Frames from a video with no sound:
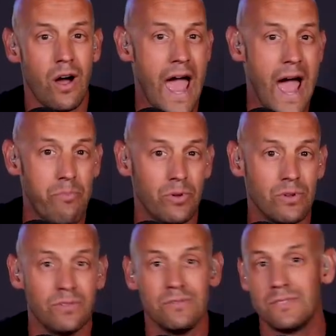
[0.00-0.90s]

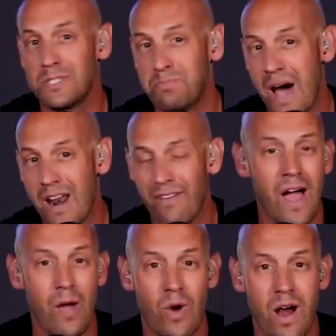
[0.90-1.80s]
Apple,
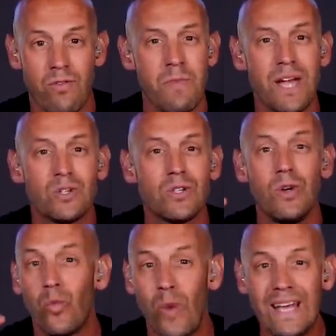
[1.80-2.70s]
Spotify, wherever. Make sure
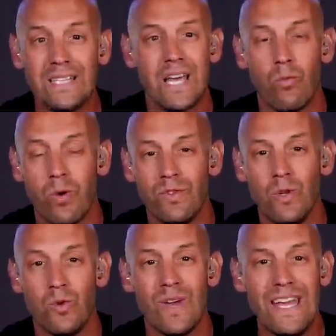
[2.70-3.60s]
you rate and
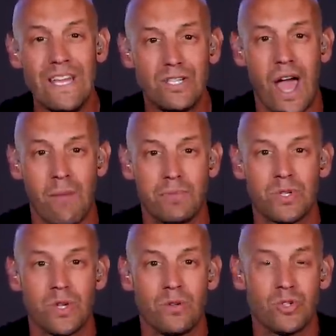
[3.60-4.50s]
review each
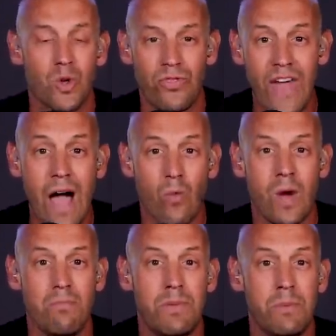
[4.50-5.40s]
episode so that
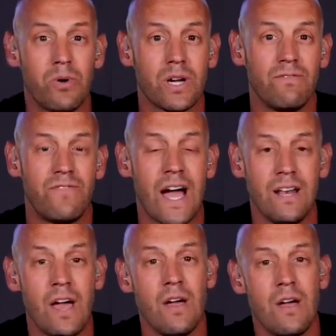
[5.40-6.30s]
way people can
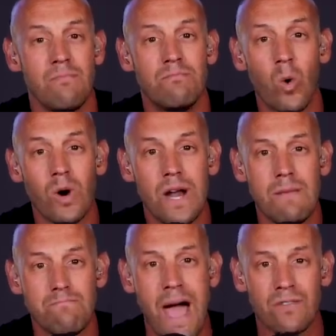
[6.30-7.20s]
find more
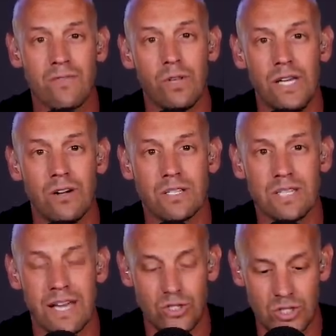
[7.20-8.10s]
impactful leaders
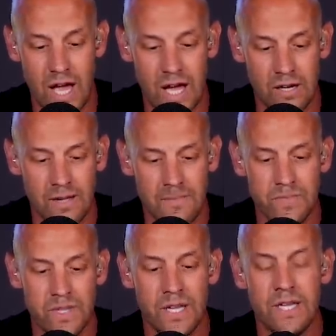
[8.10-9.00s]
like Chad.
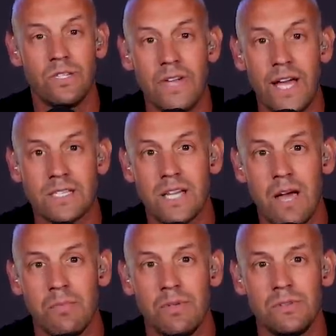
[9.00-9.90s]
Until next
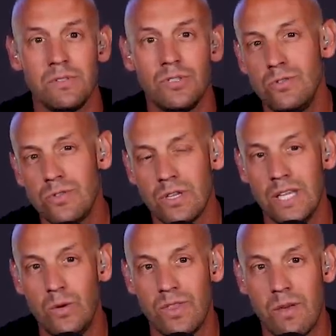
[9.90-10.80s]
time, choose to
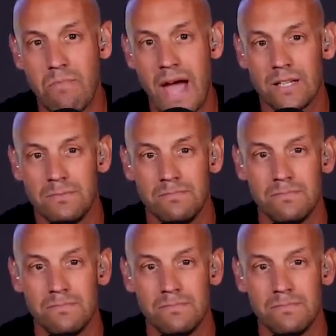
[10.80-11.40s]
lead with impact.